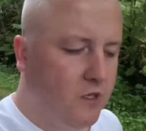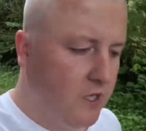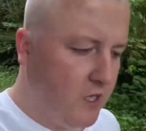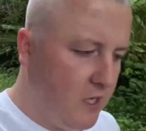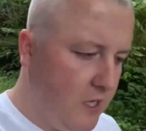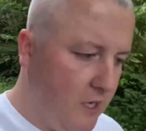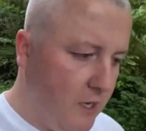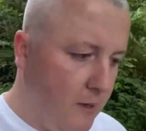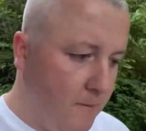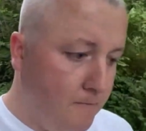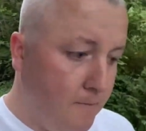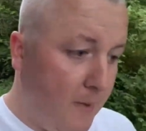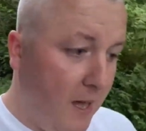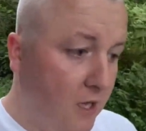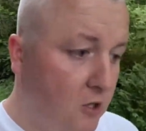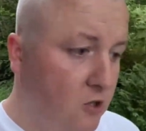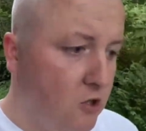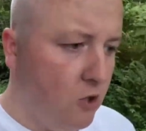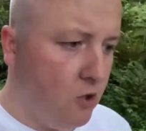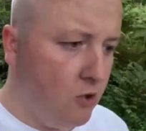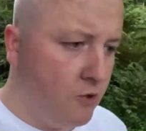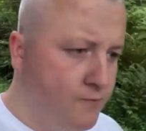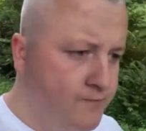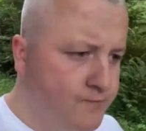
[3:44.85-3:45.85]
The
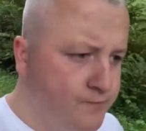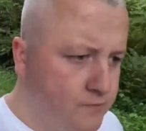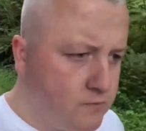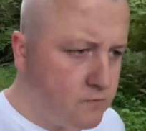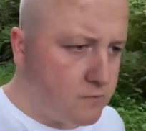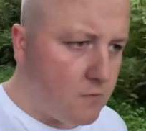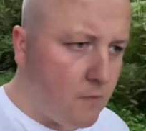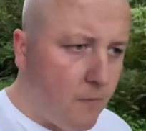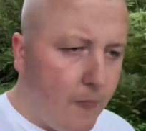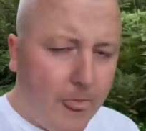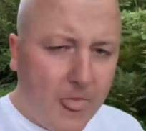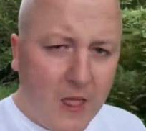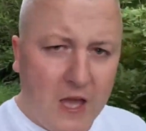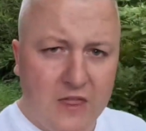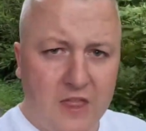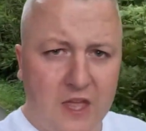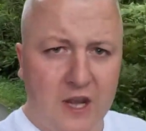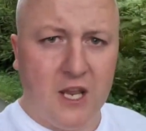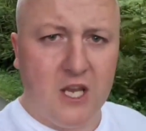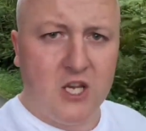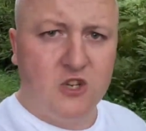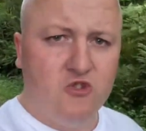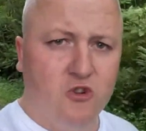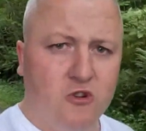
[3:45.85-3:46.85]
menu in the
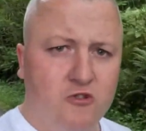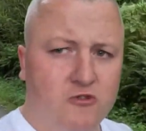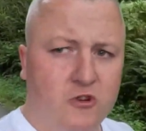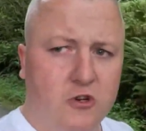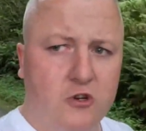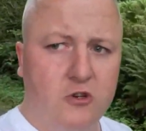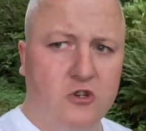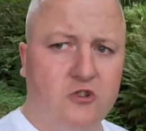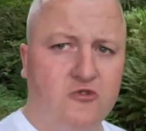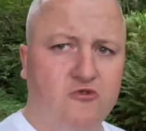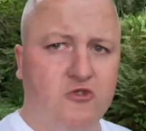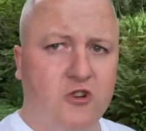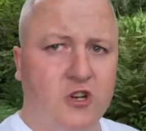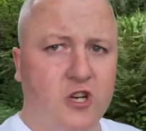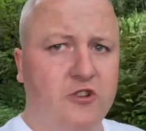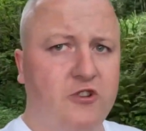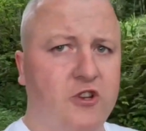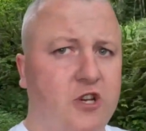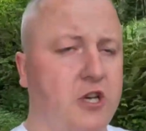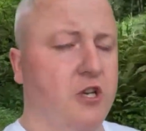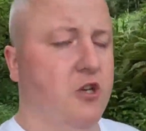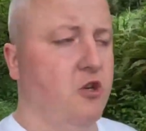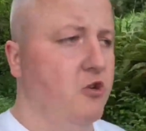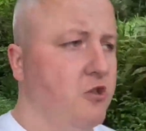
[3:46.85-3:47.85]
restaurant looks
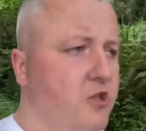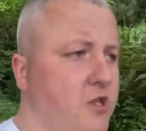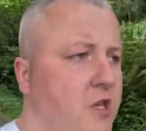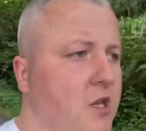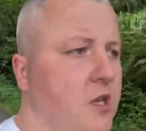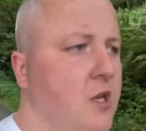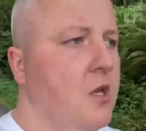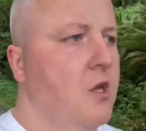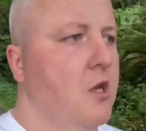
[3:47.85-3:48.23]
really good.